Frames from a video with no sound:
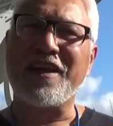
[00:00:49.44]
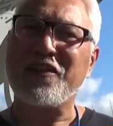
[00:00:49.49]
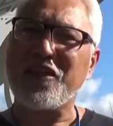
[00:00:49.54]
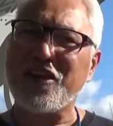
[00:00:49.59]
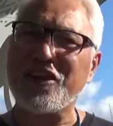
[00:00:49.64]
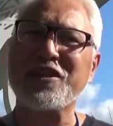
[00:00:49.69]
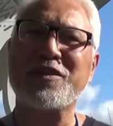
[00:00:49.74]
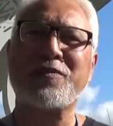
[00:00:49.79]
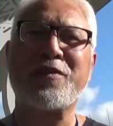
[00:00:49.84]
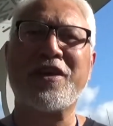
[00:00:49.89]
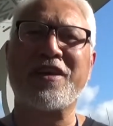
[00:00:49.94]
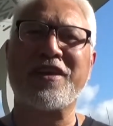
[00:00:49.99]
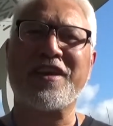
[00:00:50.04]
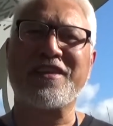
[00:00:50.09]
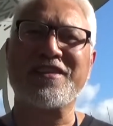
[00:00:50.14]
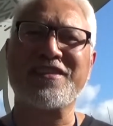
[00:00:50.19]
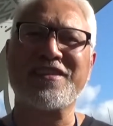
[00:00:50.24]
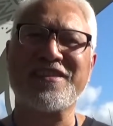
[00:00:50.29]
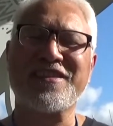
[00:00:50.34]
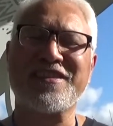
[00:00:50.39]
thinks about
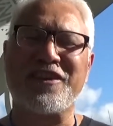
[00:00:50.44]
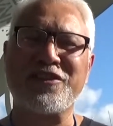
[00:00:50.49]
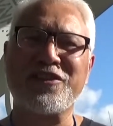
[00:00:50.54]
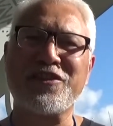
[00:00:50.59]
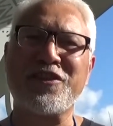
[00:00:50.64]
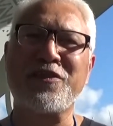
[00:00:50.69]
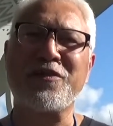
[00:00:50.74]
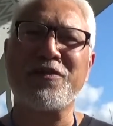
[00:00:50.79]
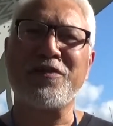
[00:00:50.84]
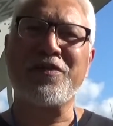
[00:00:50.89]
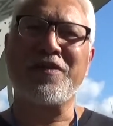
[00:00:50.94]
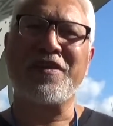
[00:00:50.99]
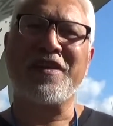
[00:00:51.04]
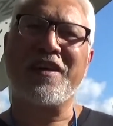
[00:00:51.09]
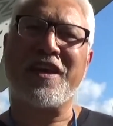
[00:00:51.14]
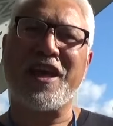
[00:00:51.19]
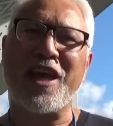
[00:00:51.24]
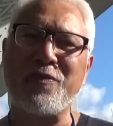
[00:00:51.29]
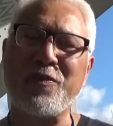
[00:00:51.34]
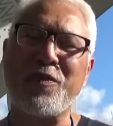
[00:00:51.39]
us, and so
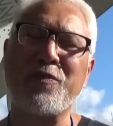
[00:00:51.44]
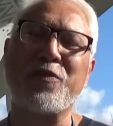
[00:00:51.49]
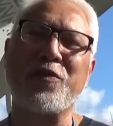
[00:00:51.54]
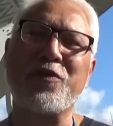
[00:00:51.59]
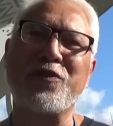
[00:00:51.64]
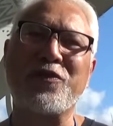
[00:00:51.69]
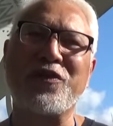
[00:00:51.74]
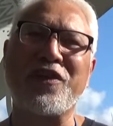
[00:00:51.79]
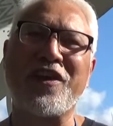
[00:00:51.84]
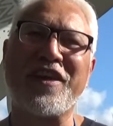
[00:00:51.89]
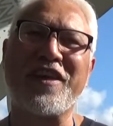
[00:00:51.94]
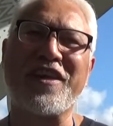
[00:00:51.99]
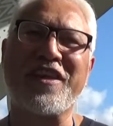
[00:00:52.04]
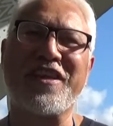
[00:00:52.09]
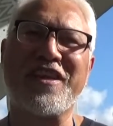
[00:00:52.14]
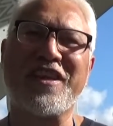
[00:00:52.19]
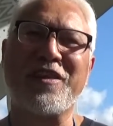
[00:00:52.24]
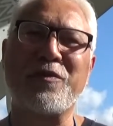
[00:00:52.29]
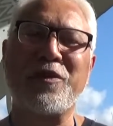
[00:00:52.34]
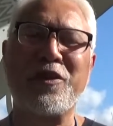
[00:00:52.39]
happy birthday.
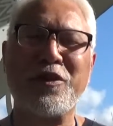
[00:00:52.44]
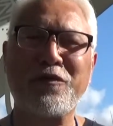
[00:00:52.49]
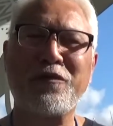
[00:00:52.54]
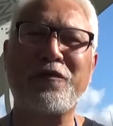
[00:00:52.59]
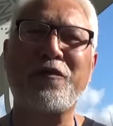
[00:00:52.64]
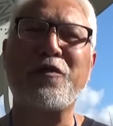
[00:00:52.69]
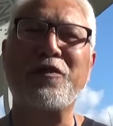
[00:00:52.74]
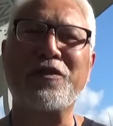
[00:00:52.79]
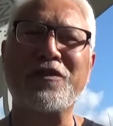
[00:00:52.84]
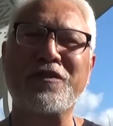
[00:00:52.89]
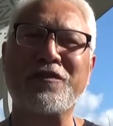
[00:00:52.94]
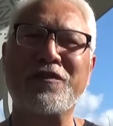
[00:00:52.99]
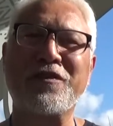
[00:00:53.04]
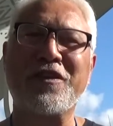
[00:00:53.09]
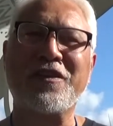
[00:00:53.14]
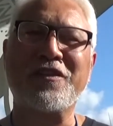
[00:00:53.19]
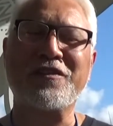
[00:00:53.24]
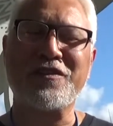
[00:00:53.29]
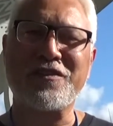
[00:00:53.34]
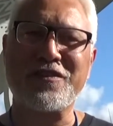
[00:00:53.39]
We look forward
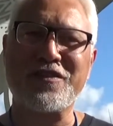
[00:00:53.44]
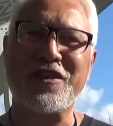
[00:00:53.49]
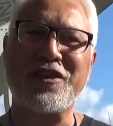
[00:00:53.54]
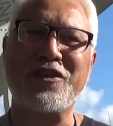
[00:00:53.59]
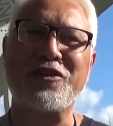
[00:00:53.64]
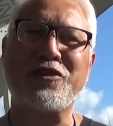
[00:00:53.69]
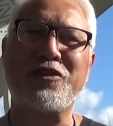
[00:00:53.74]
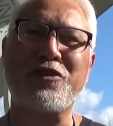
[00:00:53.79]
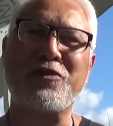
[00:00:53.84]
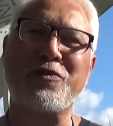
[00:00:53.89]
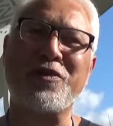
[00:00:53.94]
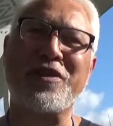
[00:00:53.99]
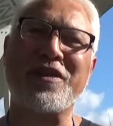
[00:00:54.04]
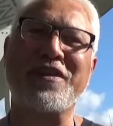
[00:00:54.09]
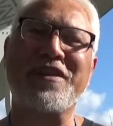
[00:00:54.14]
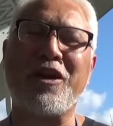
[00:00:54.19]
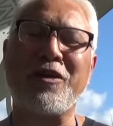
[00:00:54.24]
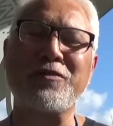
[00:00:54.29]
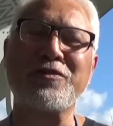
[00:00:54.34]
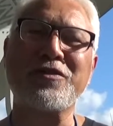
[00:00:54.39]
to seeing you in
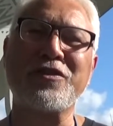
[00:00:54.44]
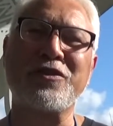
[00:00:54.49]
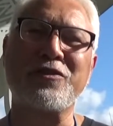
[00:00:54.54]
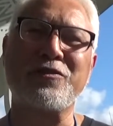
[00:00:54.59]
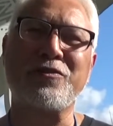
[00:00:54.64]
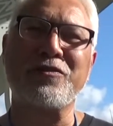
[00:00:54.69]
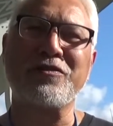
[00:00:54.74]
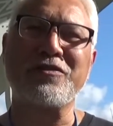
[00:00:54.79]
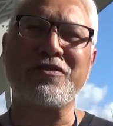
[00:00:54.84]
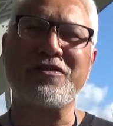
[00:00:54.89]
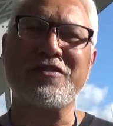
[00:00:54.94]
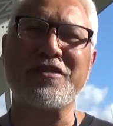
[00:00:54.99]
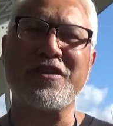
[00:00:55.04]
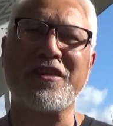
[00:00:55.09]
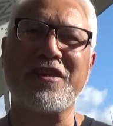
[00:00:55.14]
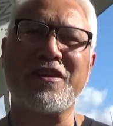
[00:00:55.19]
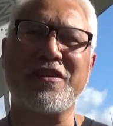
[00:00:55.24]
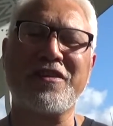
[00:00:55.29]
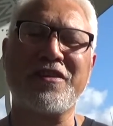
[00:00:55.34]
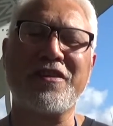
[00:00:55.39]
Aotearoa New
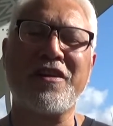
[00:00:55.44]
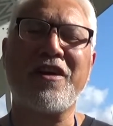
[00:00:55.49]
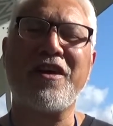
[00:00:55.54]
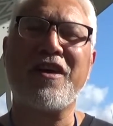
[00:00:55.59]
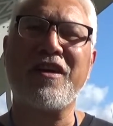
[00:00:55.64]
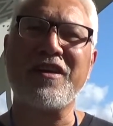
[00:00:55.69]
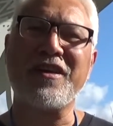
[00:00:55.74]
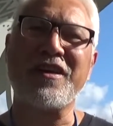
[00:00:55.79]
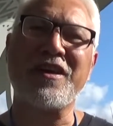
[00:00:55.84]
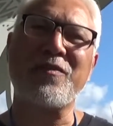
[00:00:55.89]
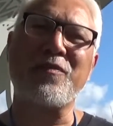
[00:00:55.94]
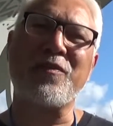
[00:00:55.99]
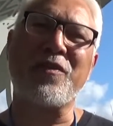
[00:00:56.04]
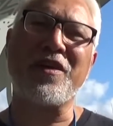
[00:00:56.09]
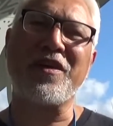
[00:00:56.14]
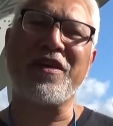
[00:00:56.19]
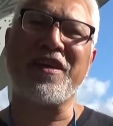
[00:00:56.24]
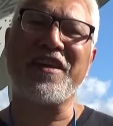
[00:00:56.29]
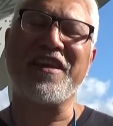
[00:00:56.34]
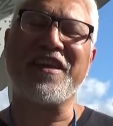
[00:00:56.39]
Zealand. Haere
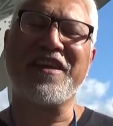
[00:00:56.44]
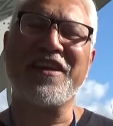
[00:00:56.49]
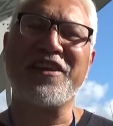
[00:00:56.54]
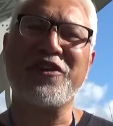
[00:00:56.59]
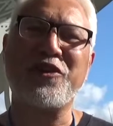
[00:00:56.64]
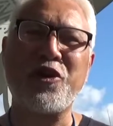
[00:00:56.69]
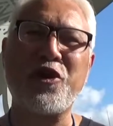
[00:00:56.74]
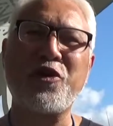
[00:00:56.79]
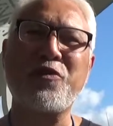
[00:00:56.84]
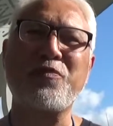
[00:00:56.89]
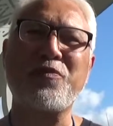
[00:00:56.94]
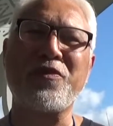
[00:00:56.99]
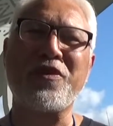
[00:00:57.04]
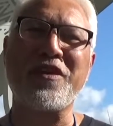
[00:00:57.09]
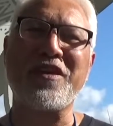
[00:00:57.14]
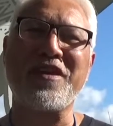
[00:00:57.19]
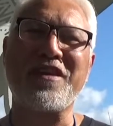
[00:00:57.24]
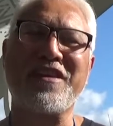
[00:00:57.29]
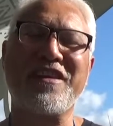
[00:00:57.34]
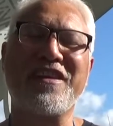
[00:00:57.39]
mai, nau
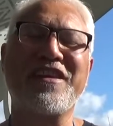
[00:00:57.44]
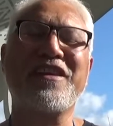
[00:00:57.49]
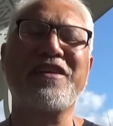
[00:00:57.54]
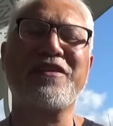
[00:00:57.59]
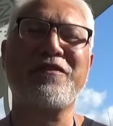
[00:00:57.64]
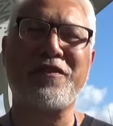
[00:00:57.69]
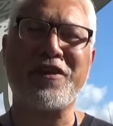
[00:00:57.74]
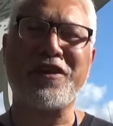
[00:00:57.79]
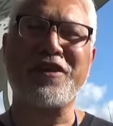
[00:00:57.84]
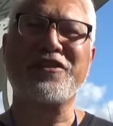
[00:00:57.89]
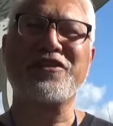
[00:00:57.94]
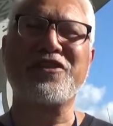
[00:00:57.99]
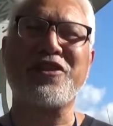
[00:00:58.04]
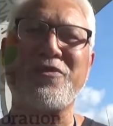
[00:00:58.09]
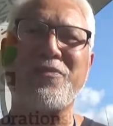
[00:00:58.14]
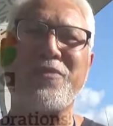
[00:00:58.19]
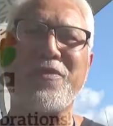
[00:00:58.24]
mai, whakatau